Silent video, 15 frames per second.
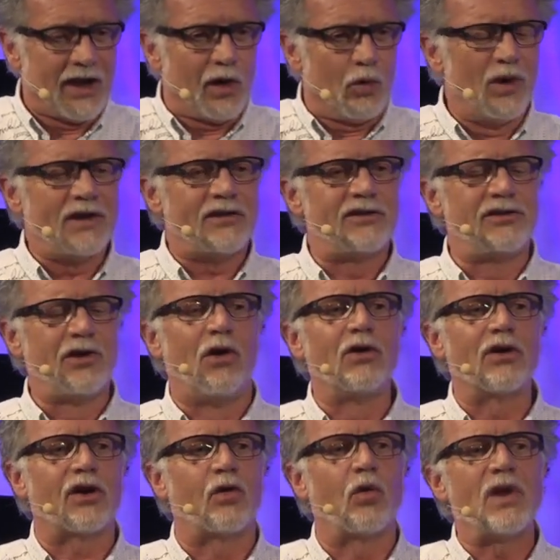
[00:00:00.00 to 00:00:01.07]
which
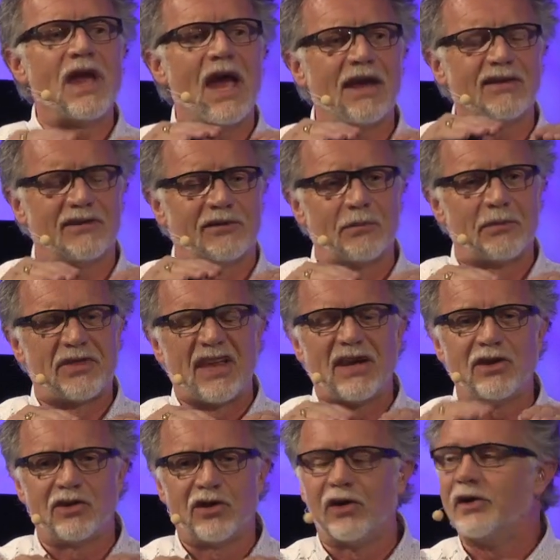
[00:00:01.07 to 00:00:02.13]
don't create
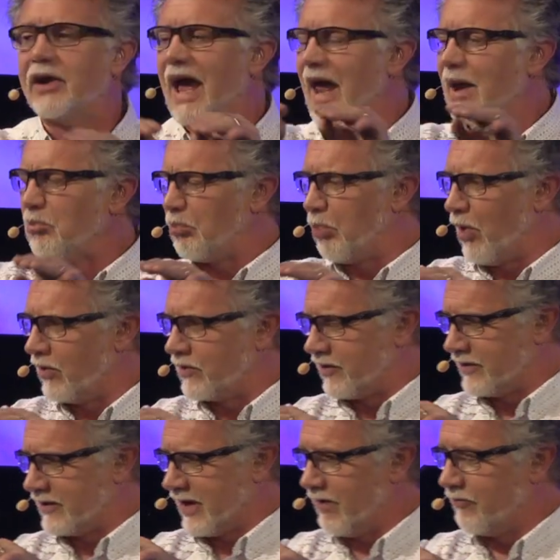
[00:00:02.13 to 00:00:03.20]
something good and
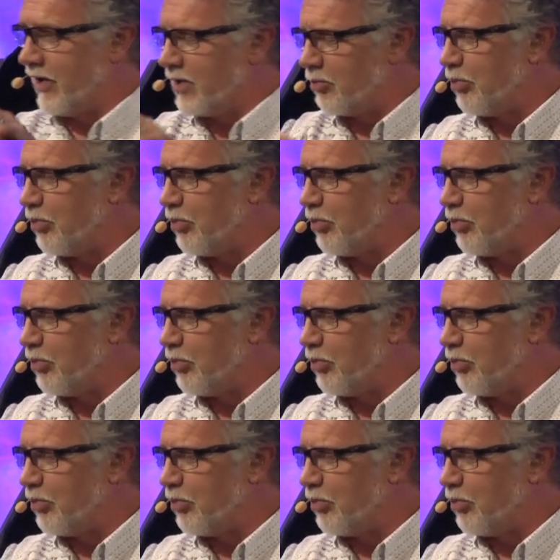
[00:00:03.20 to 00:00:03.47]
positive and